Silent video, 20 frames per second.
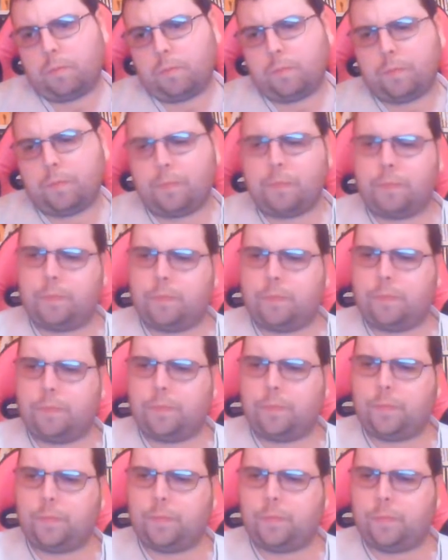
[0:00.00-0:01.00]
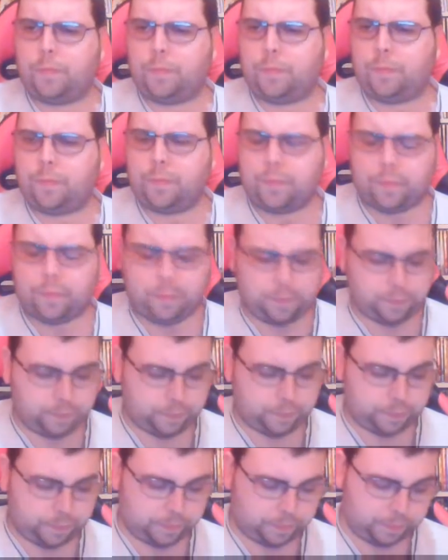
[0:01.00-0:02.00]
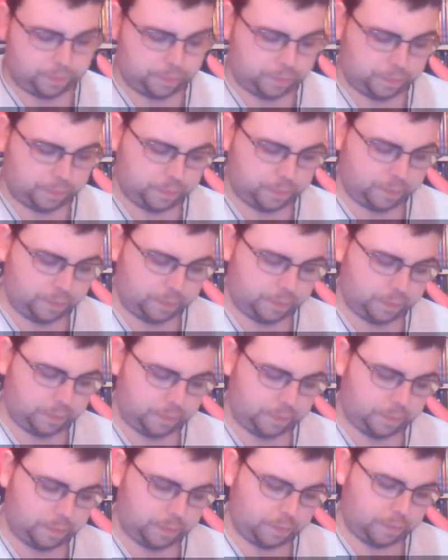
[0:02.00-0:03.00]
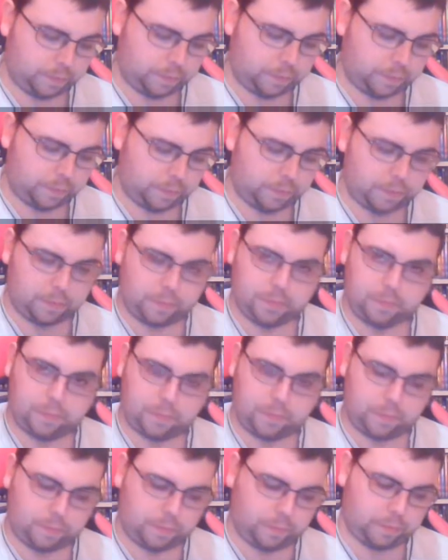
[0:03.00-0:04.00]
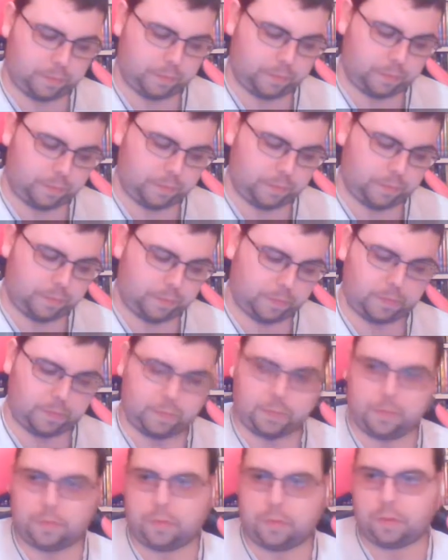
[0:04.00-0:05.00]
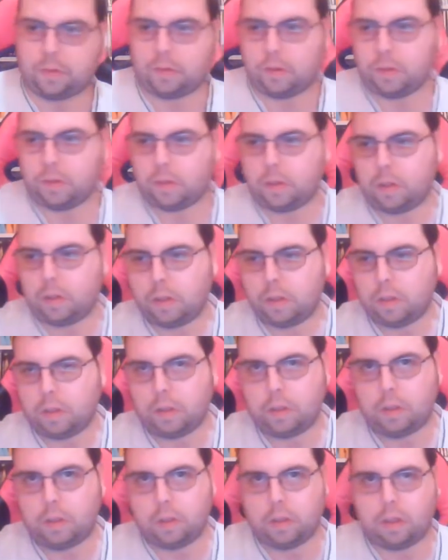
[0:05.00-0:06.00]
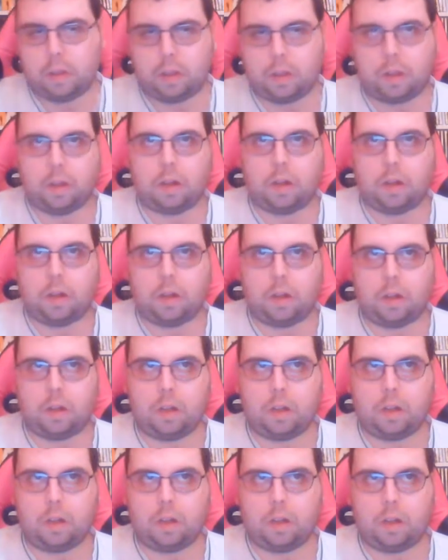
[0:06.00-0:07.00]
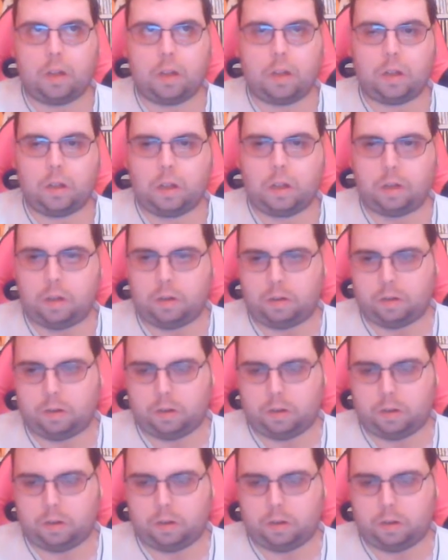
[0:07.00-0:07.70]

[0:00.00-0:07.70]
Nothing is said.